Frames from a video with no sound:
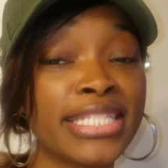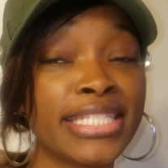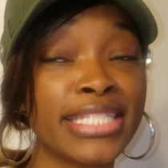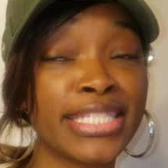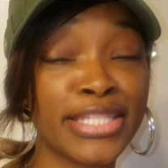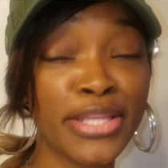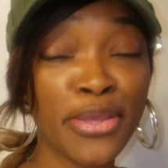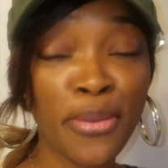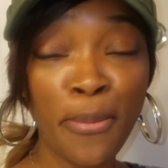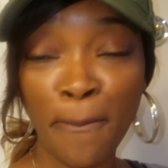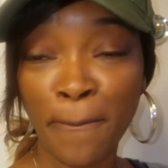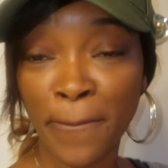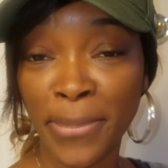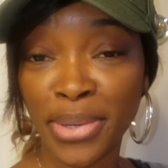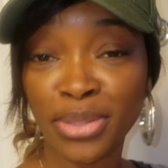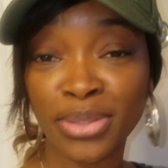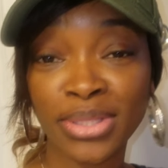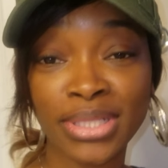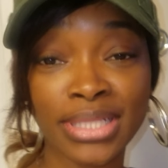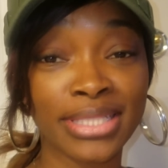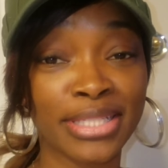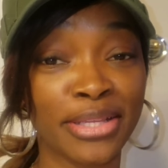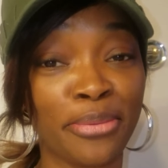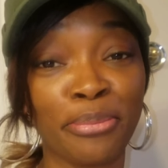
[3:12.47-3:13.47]
Simple,
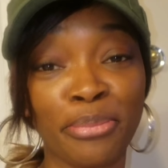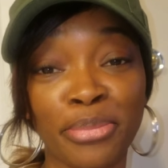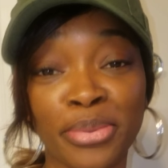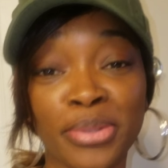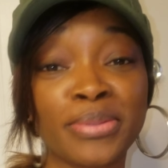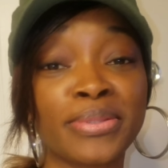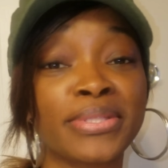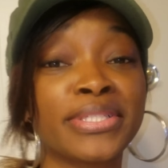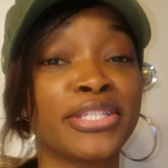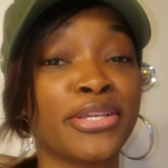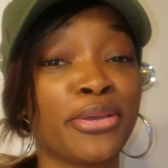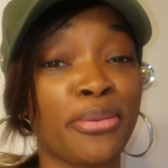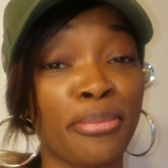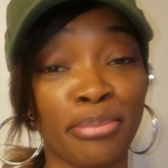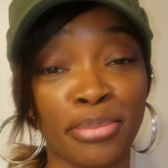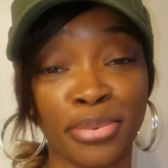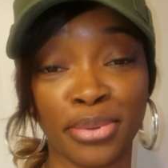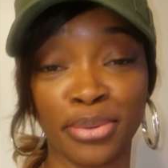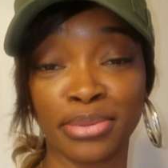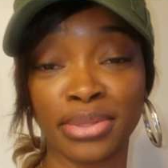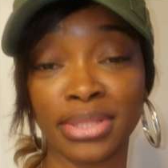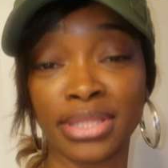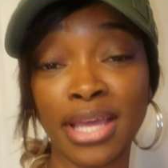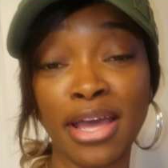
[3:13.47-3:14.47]
simple,
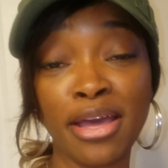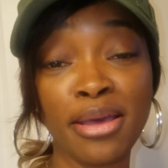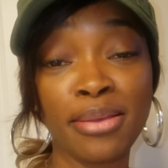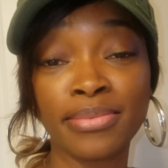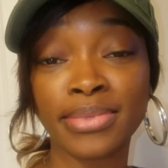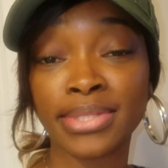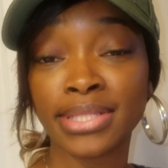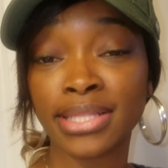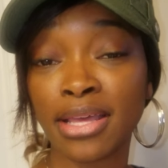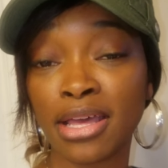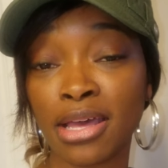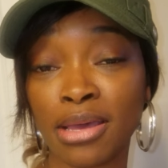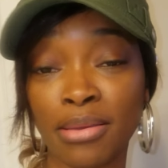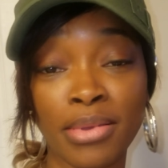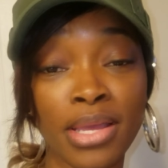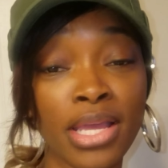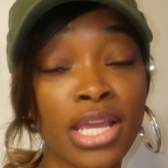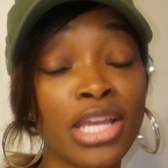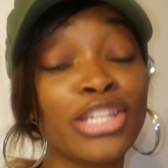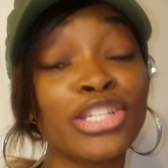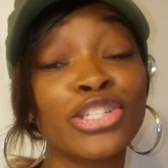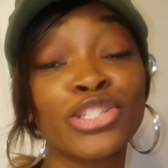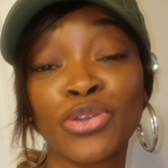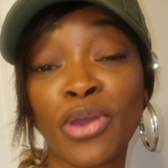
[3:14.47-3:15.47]
simple. Thumbs up.
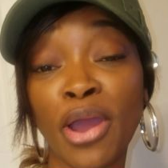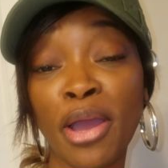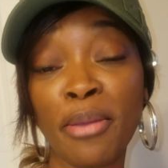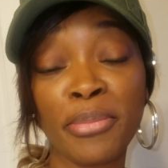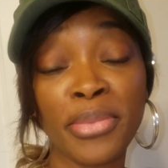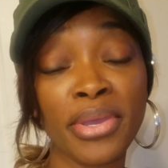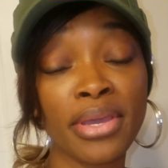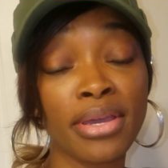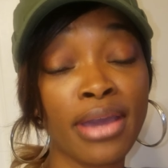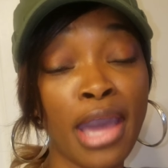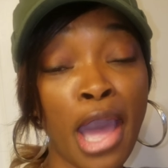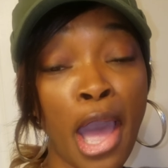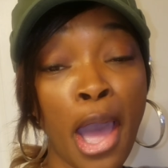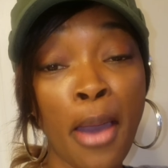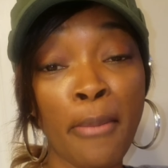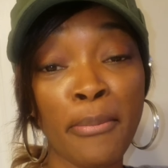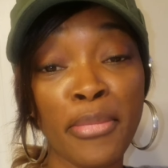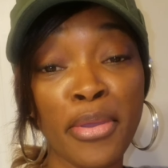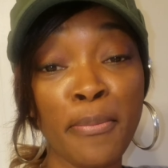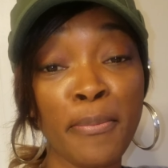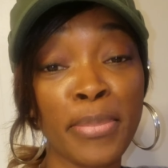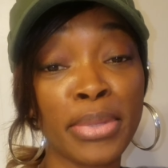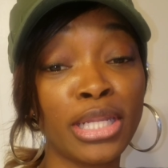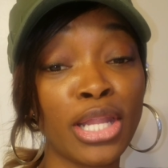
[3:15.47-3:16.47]
Drop me a
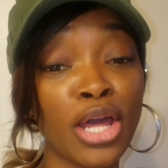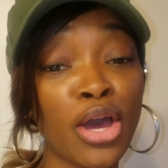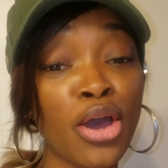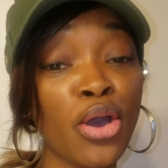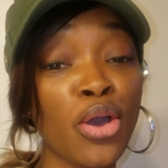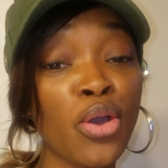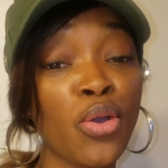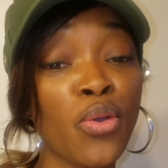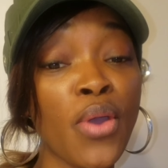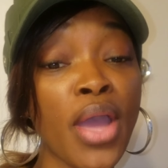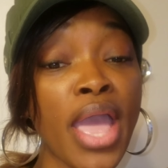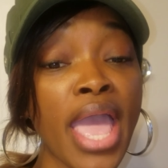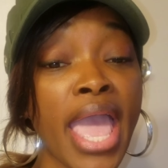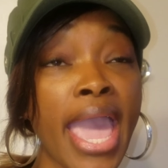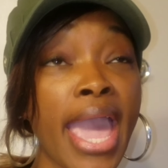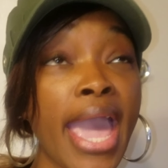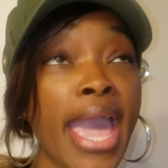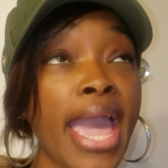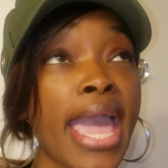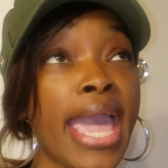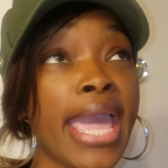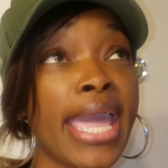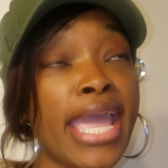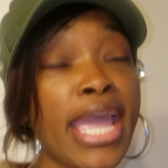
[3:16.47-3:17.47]
comment below.
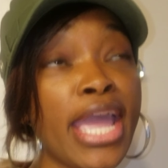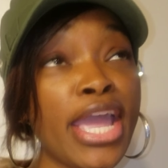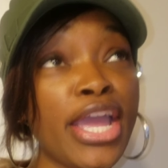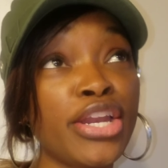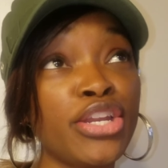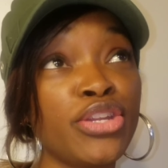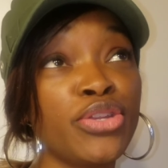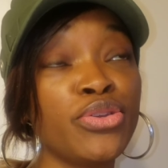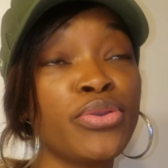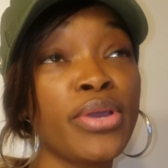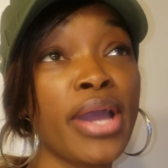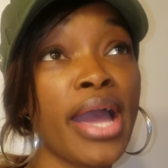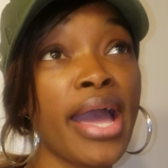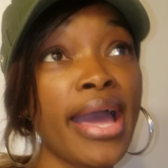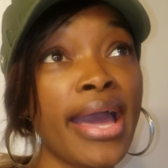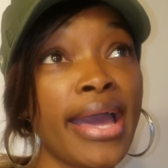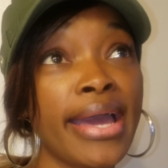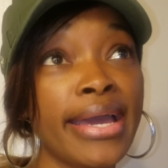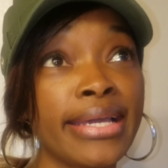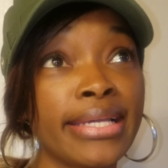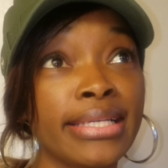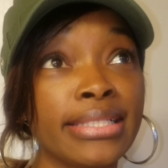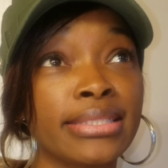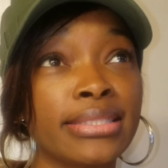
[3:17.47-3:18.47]
And you
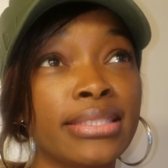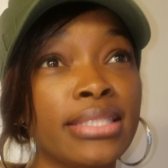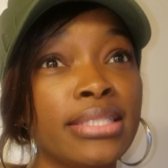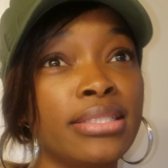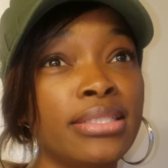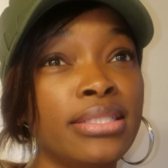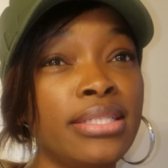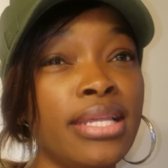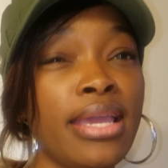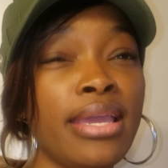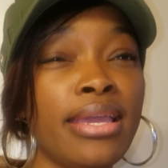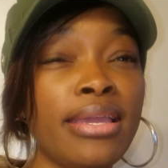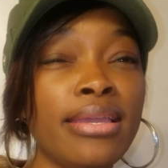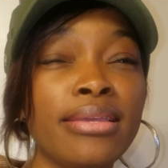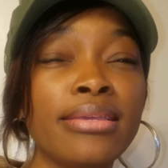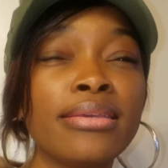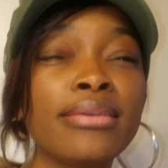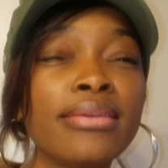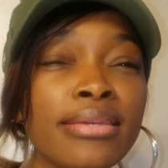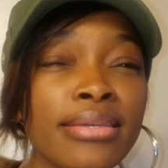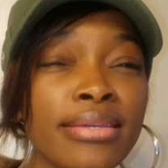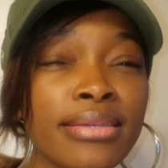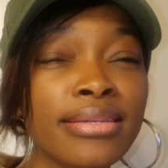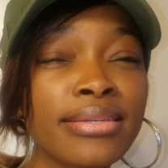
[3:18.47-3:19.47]
guys, today
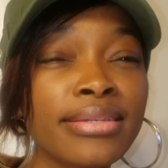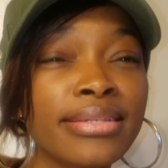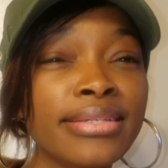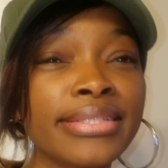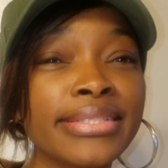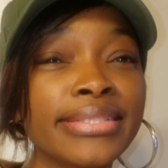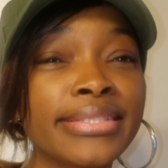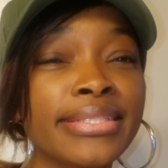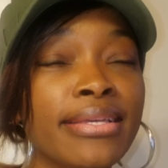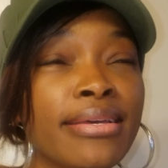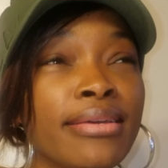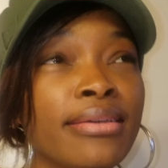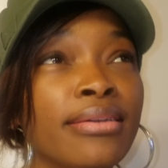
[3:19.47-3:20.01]
is